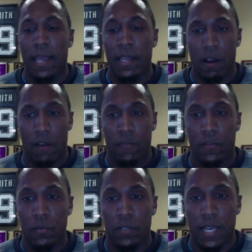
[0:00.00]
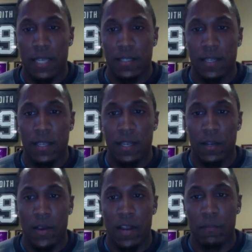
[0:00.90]
And there are a few tests in the
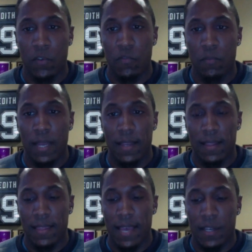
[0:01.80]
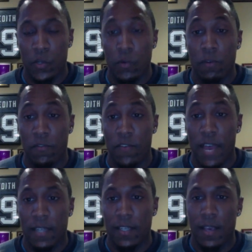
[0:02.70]
integrated movement that do
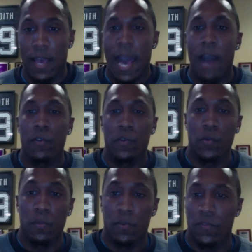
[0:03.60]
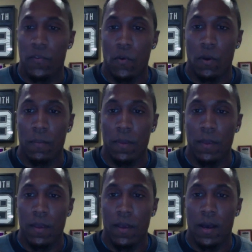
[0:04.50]
affect how you will perform
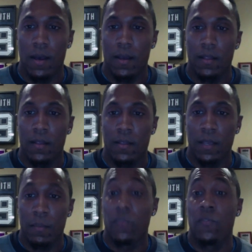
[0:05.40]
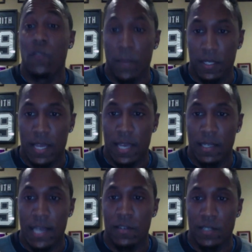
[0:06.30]
the performance
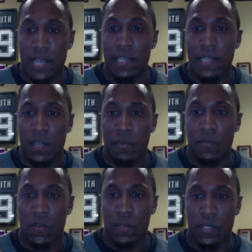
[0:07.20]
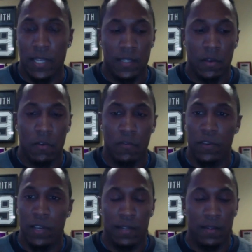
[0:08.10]
test, exercise and performance test. So if you
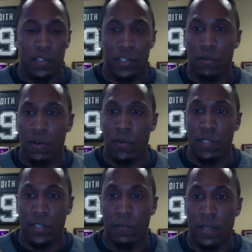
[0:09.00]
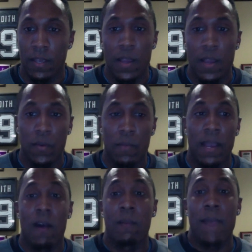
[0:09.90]
get a 0 in something, we
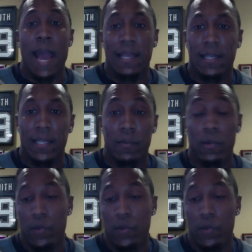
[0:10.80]
will automatically